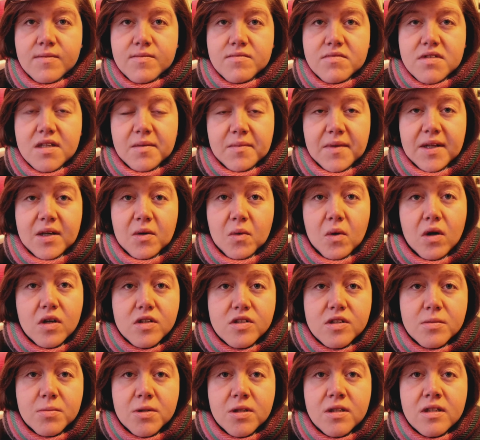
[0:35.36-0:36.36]
something
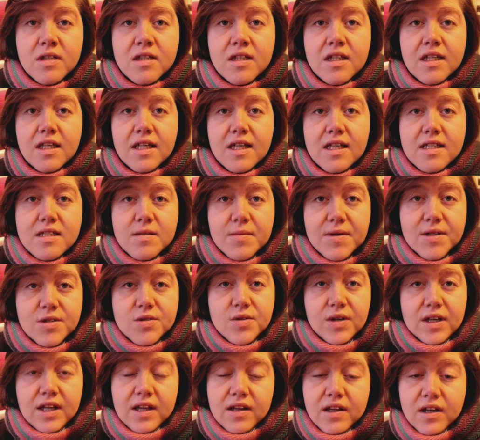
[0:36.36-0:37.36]
watchable is a bit
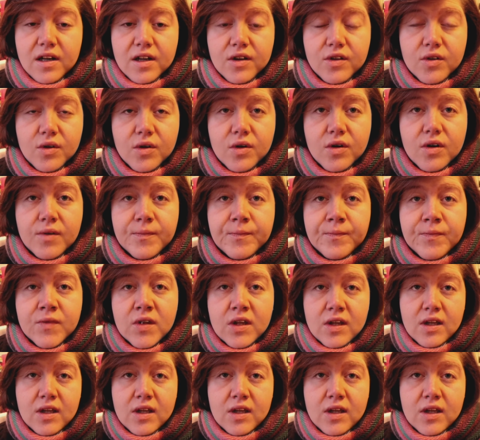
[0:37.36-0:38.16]
trickier than I thought